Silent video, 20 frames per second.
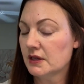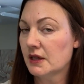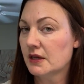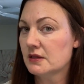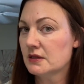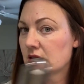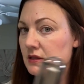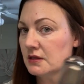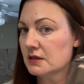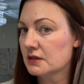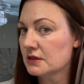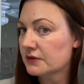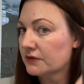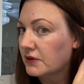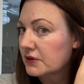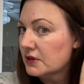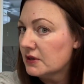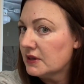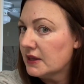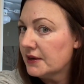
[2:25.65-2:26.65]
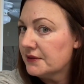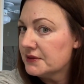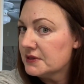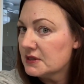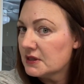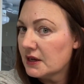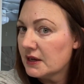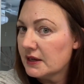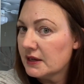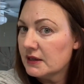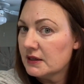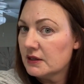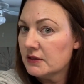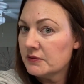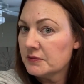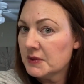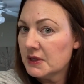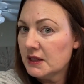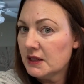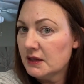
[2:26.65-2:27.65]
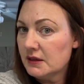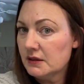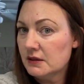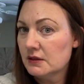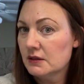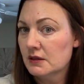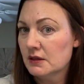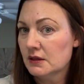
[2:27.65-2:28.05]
Yes, this is for the left side of my head.